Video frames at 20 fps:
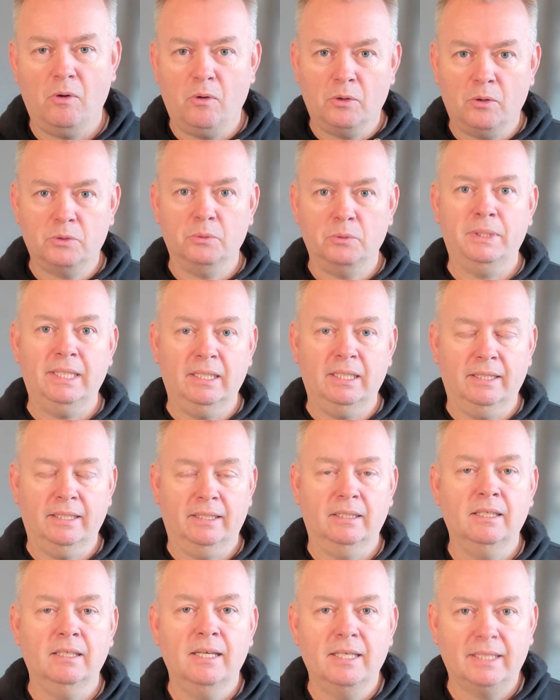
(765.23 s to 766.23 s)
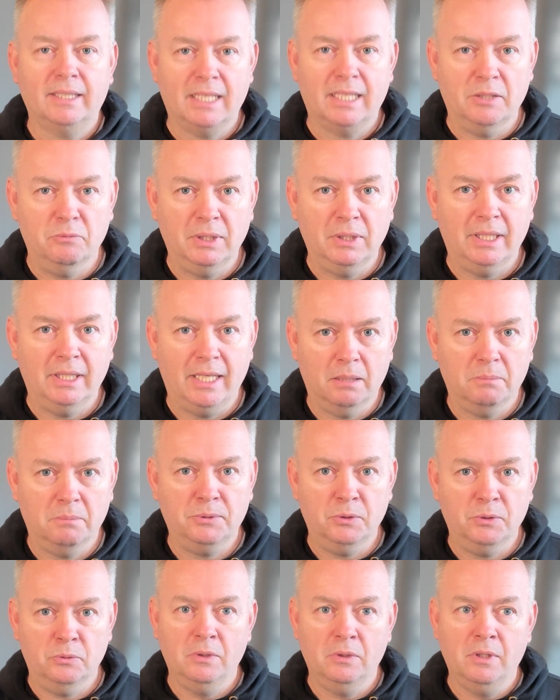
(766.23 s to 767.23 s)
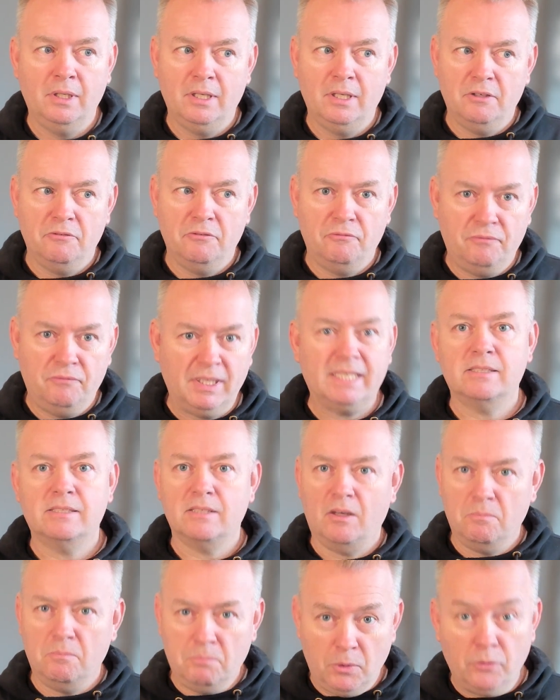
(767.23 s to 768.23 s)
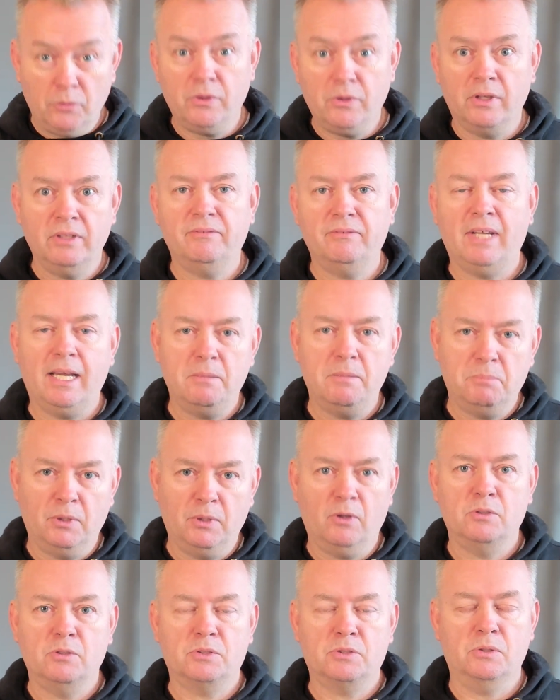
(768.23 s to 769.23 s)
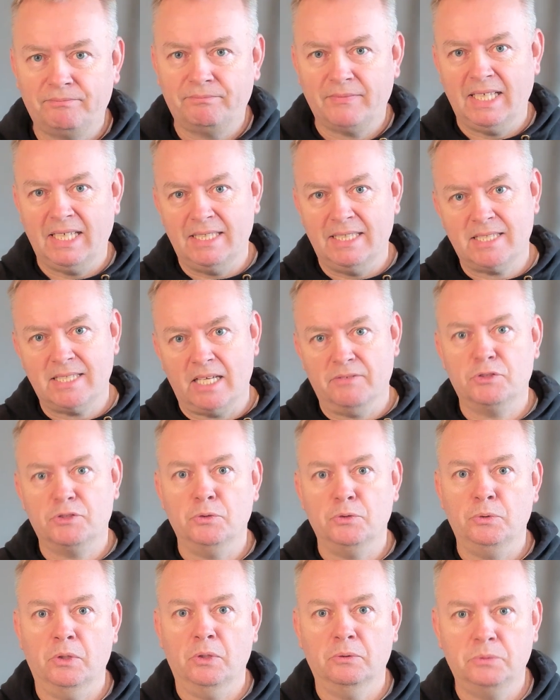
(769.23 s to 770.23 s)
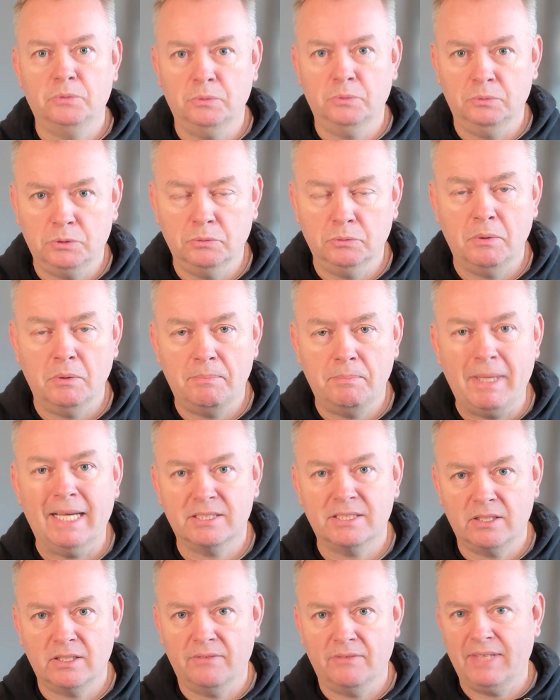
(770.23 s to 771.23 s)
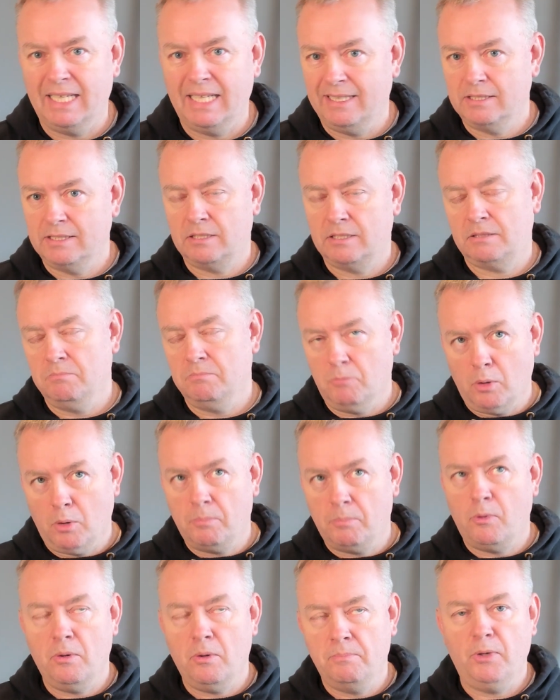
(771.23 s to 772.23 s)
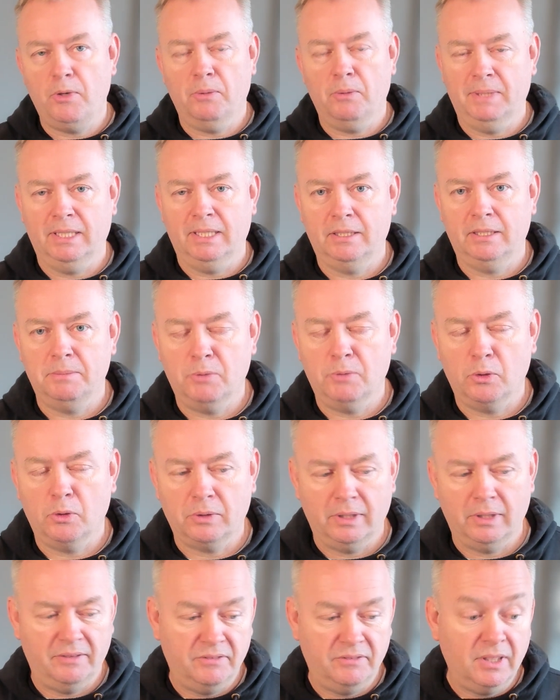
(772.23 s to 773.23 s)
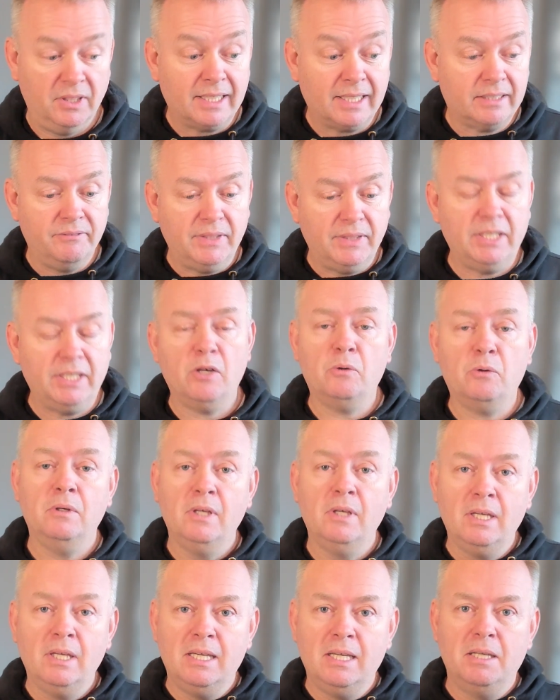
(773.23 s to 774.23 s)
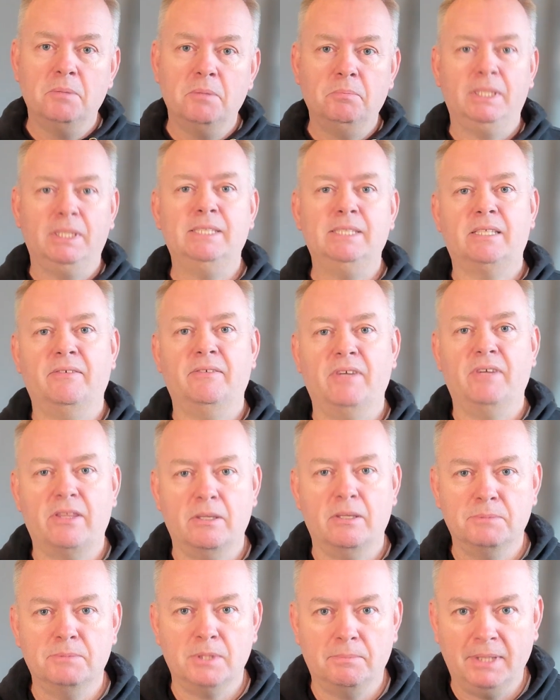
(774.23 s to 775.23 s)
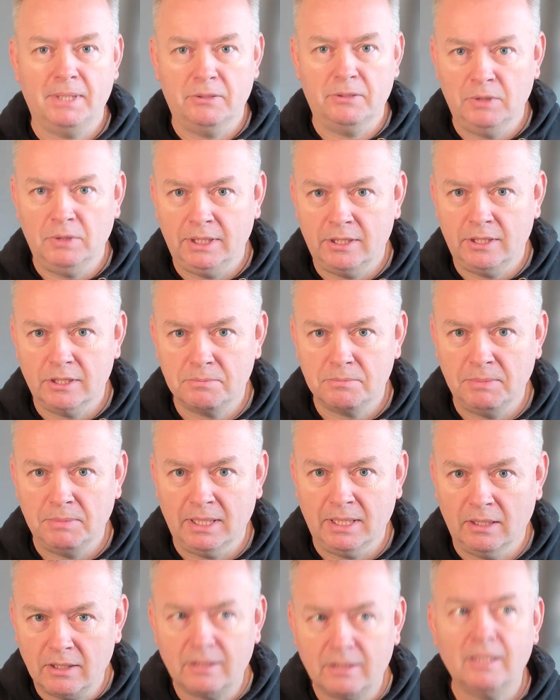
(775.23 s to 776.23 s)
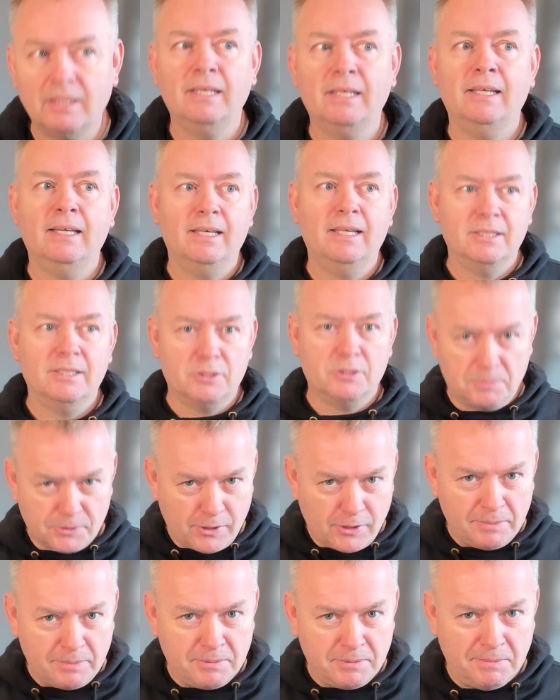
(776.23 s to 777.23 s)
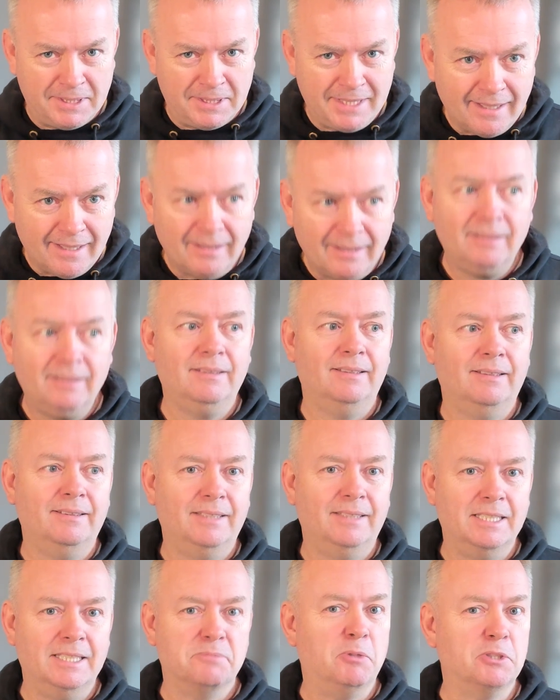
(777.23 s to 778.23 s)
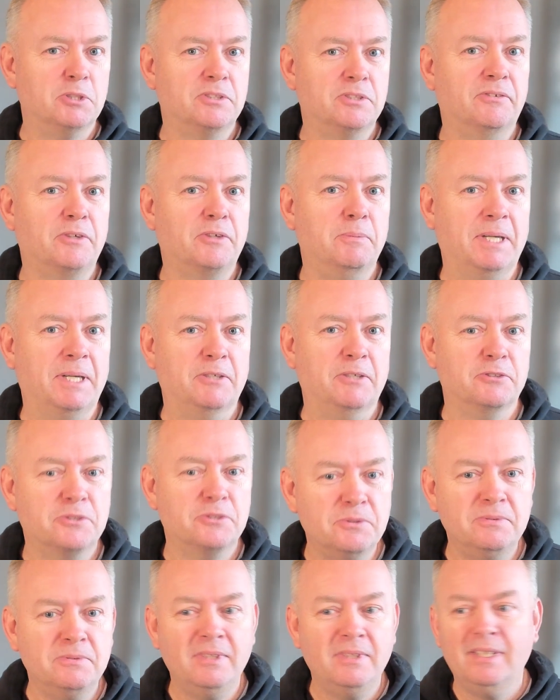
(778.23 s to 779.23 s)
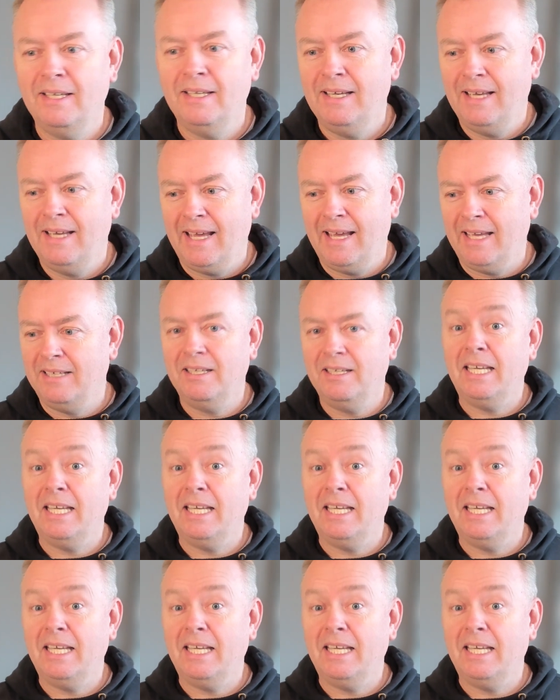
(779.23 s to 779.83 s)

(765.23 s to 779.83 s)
auto healing can really help you fix both on the fly, but also inside of studio to, to repair stuff that is more permanently broken. If you like the video, please give it a thumbs up. It really does mean a lot. Subscribe to my channel. There's more stuff coming out soon. And